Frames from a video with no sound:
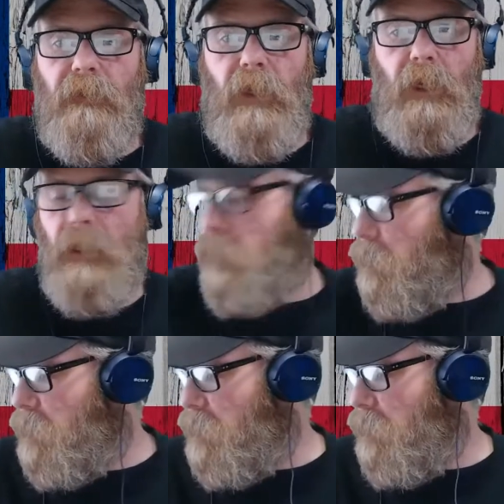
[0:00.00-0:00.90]
I
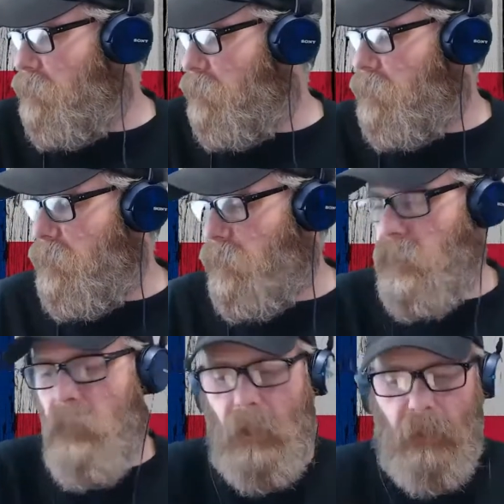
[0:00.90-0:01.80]

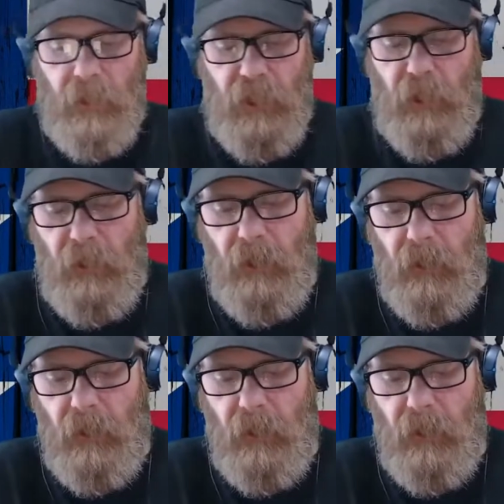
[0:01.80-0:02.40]
want to share